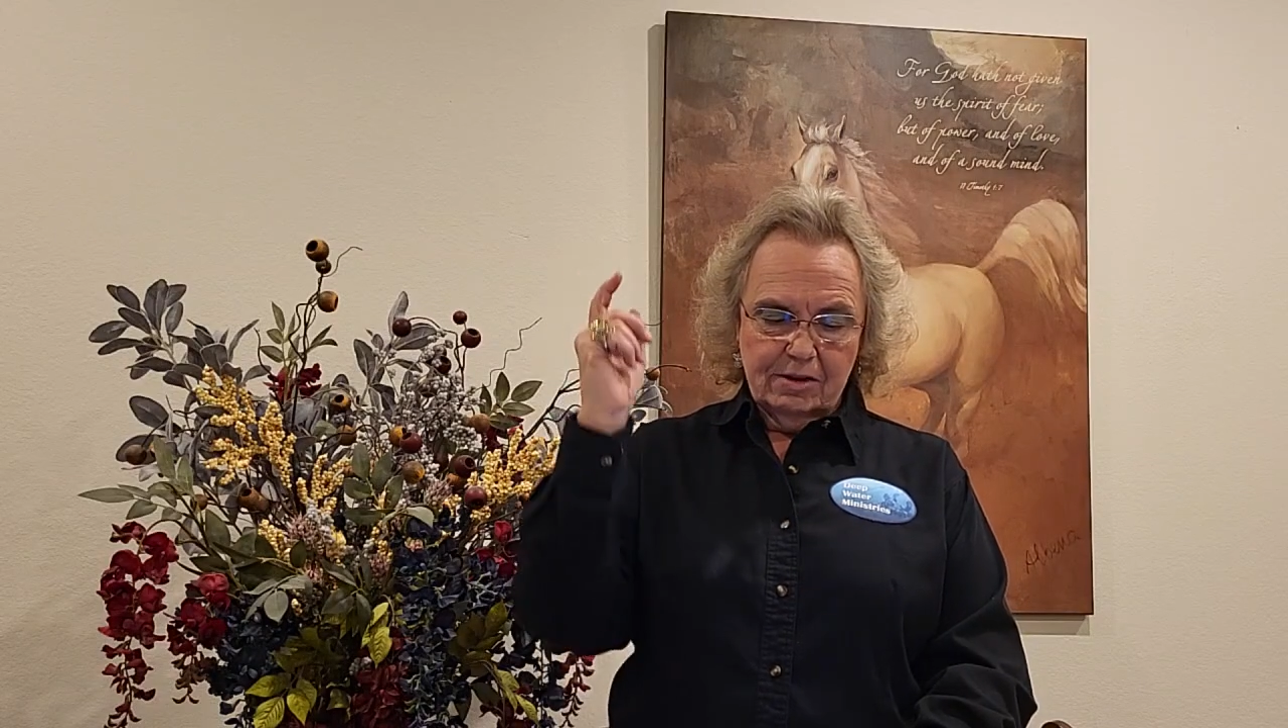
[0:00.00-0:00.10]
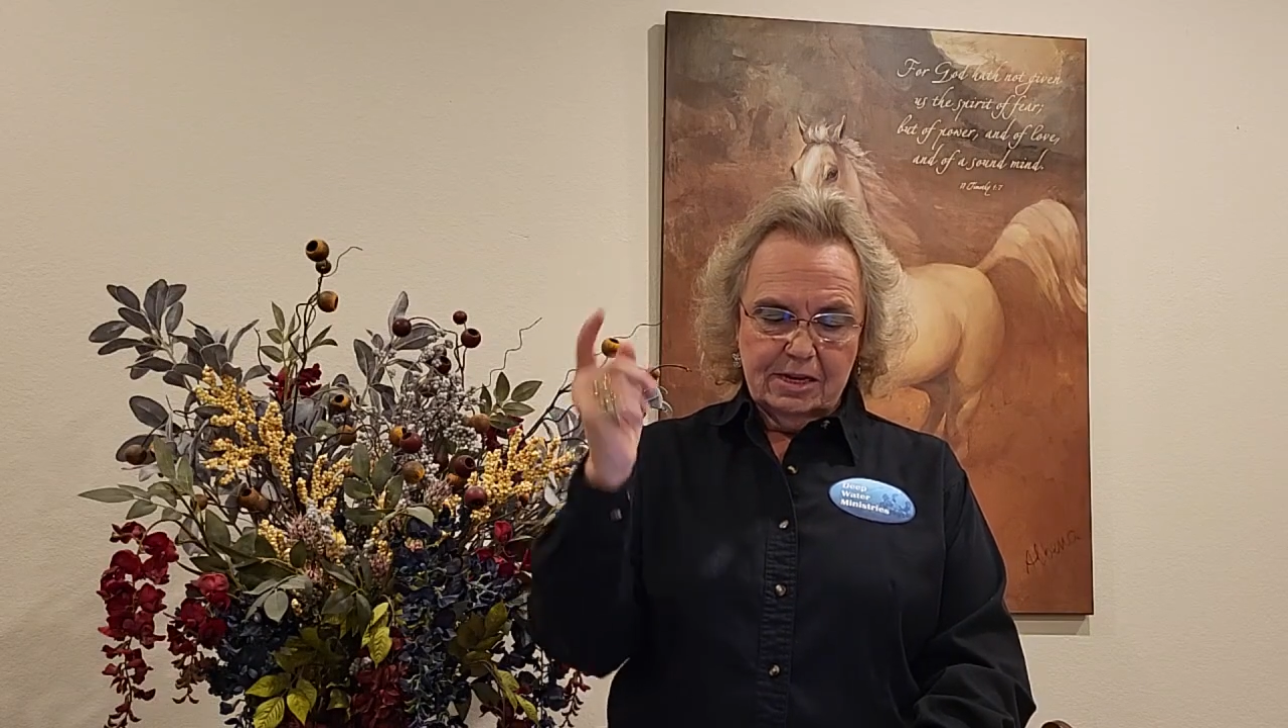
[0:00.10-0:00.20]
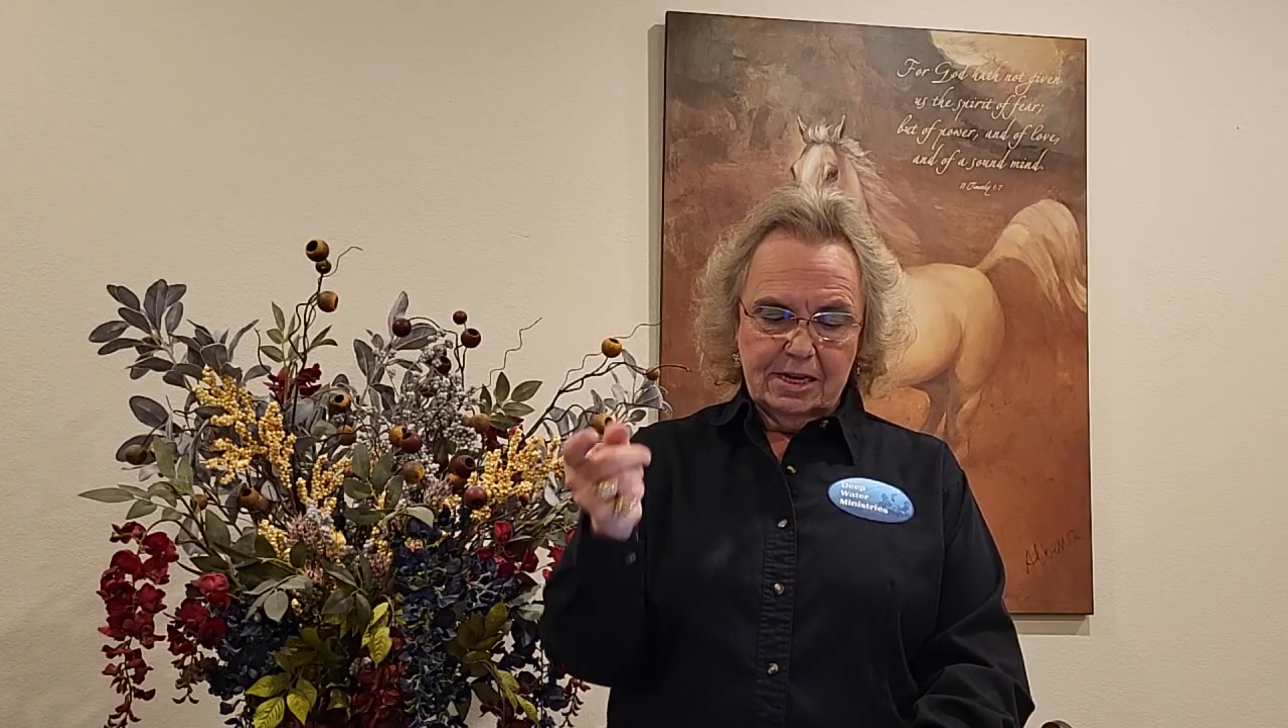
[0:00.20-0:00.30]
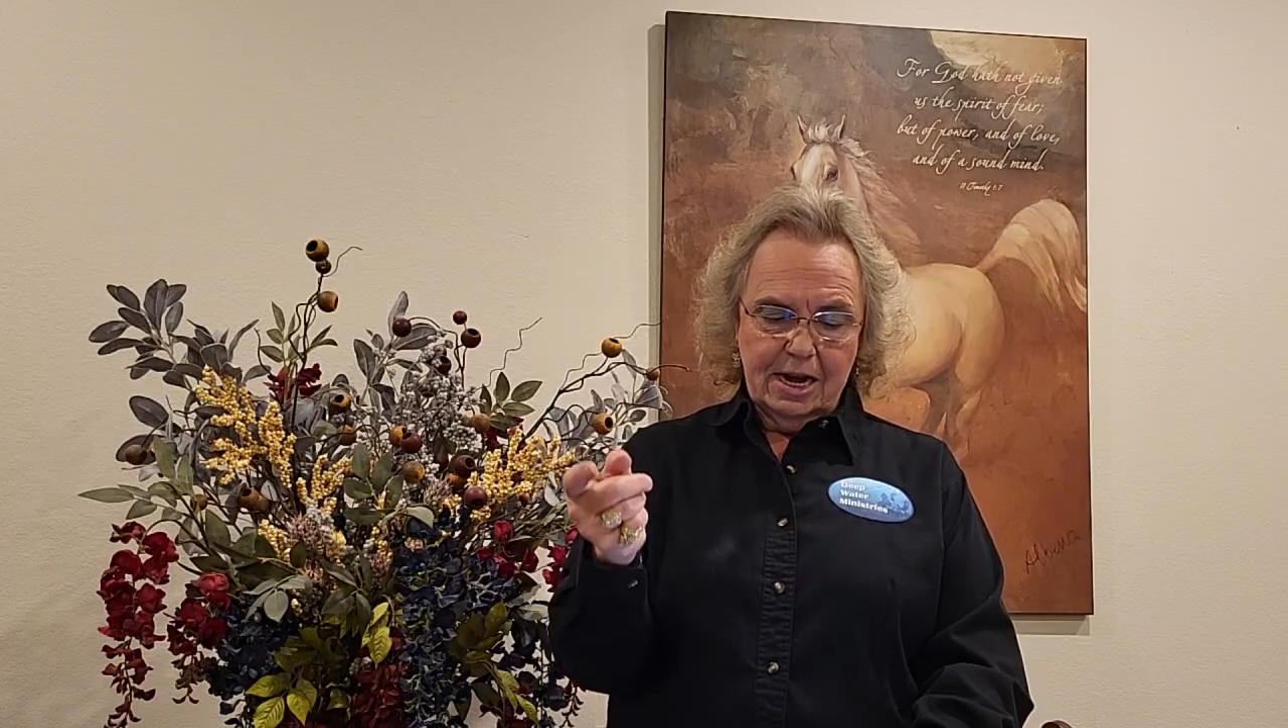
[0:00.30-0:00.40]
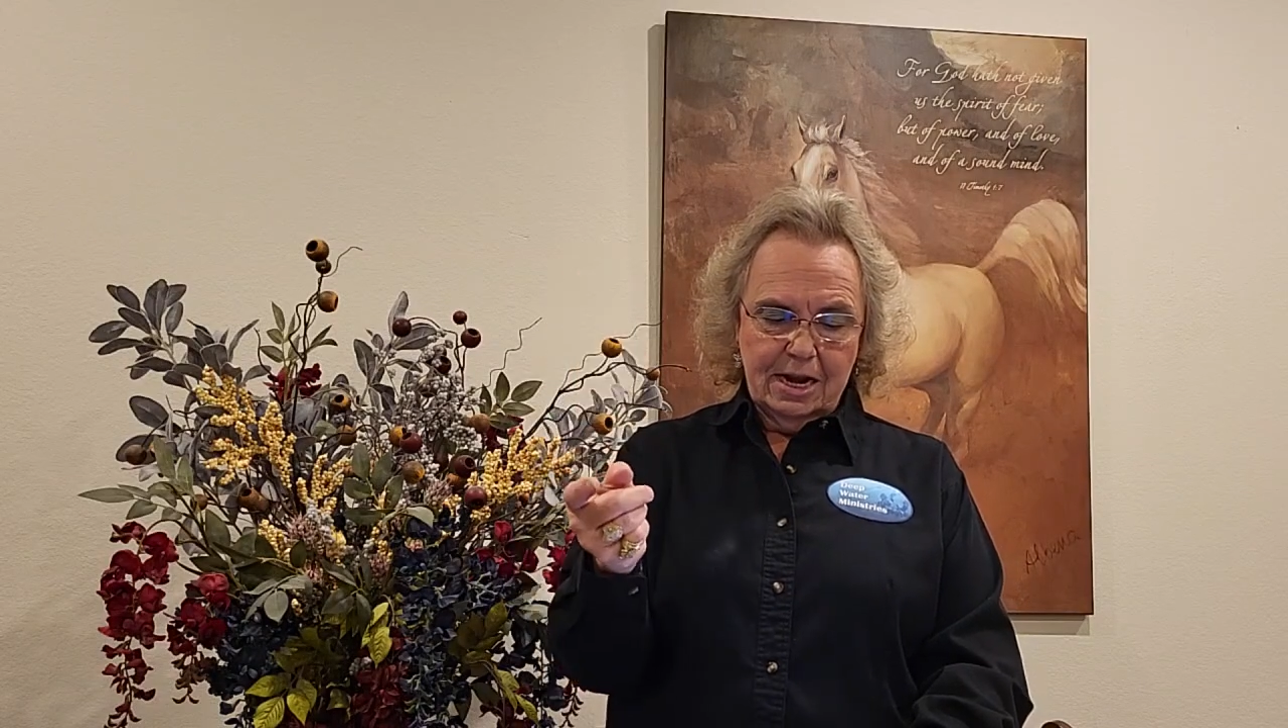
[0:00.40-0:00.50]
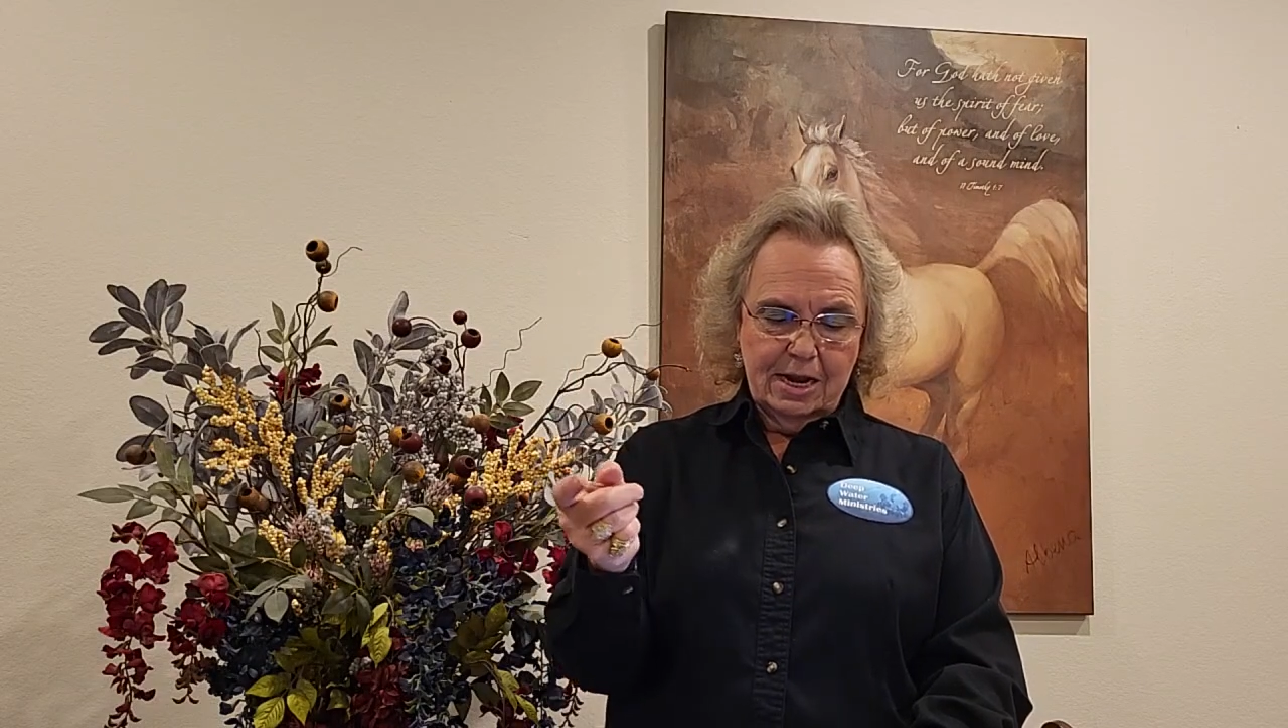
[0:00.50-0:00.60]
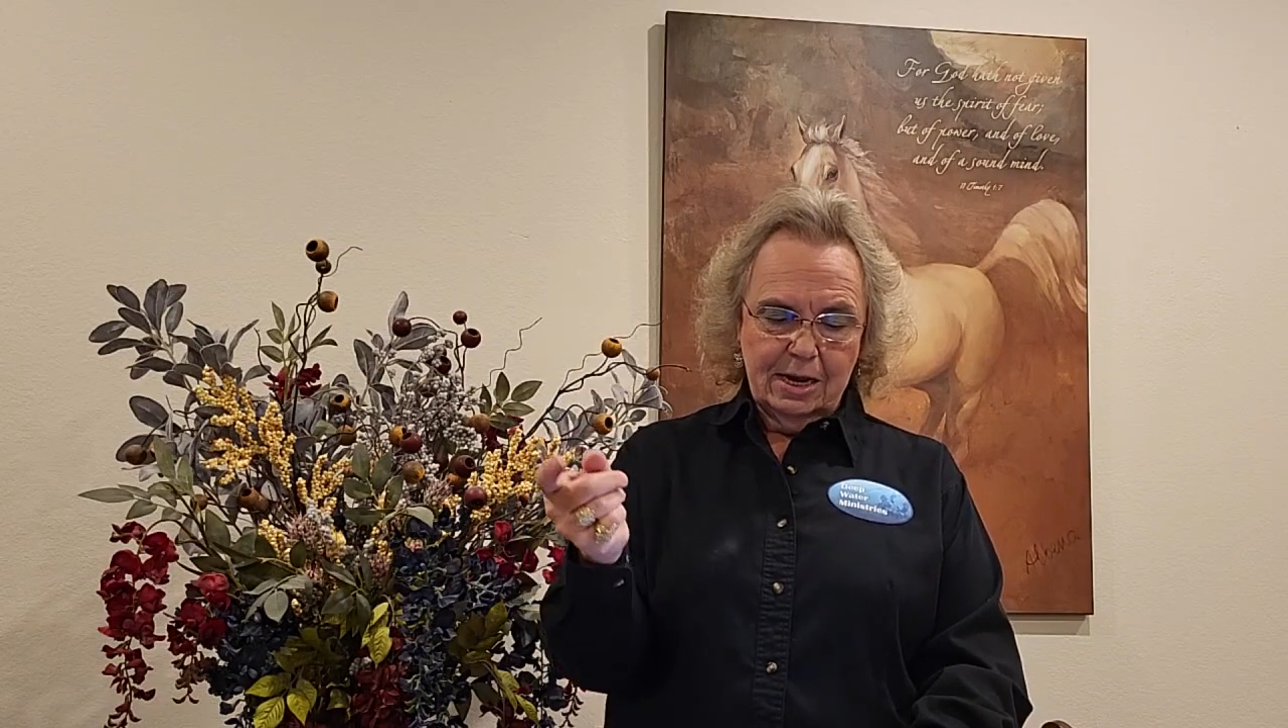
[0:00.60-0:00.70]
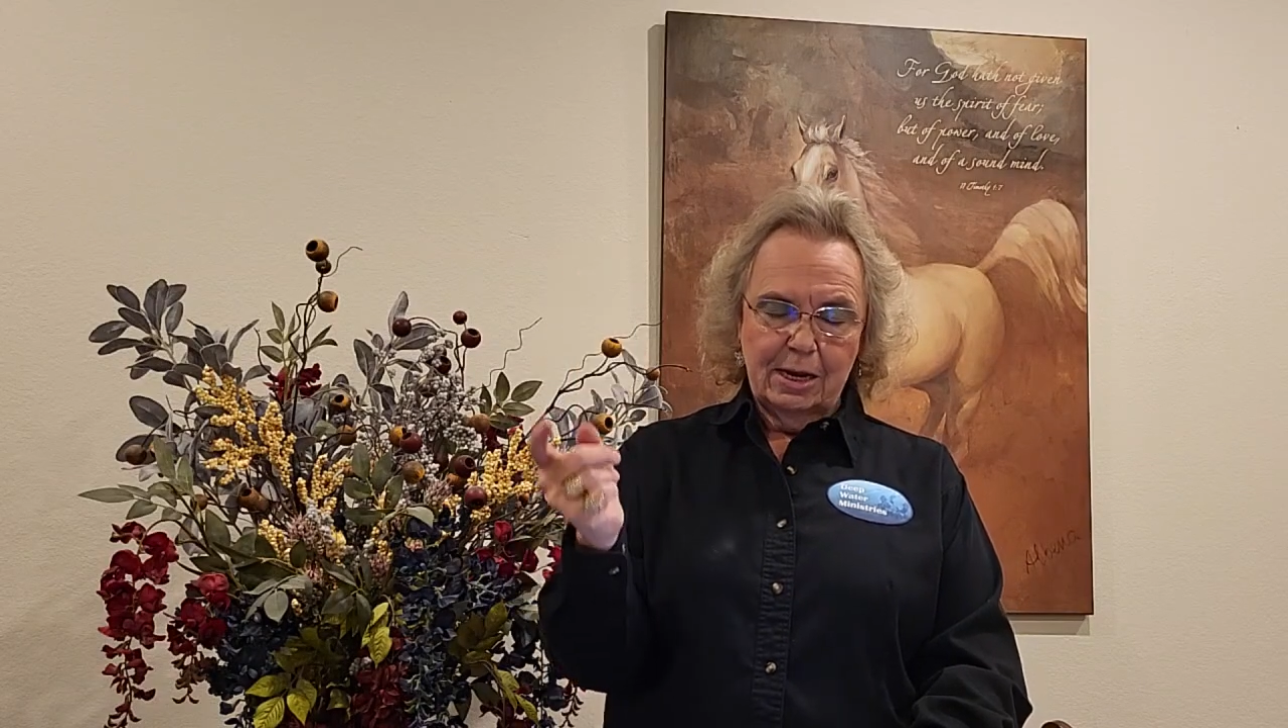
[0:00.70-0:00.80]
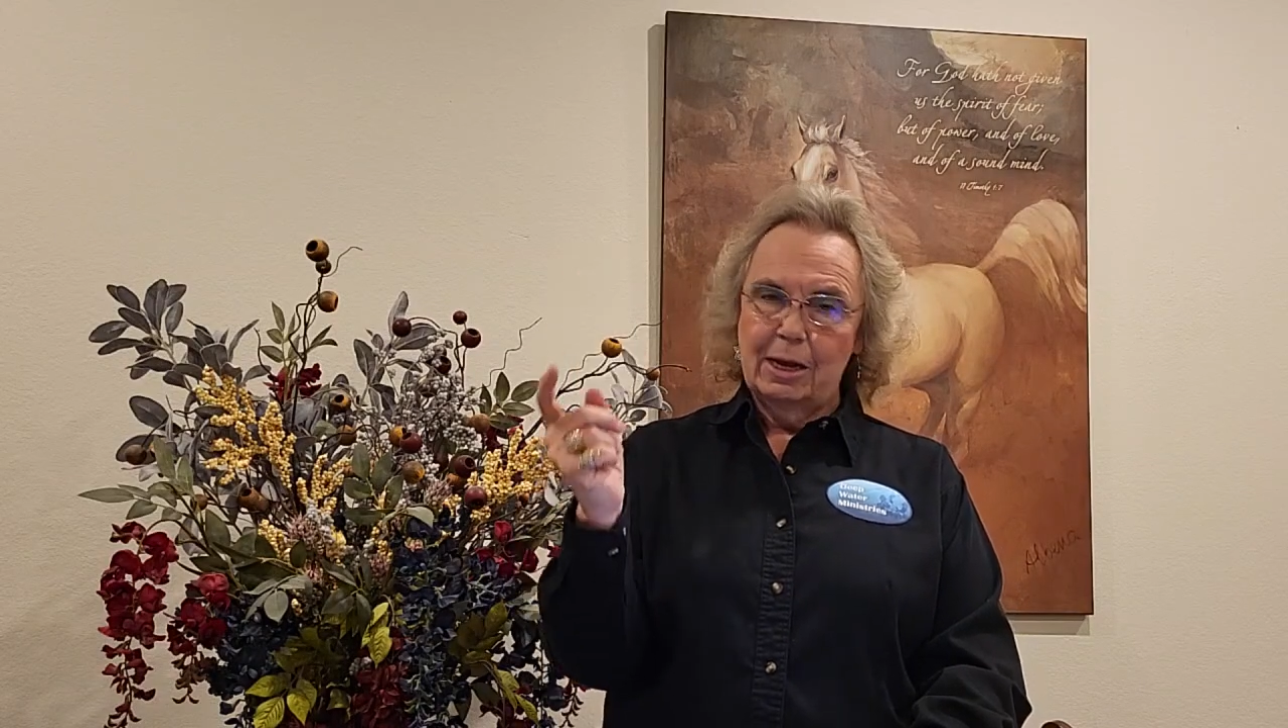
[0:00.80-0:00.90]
steak,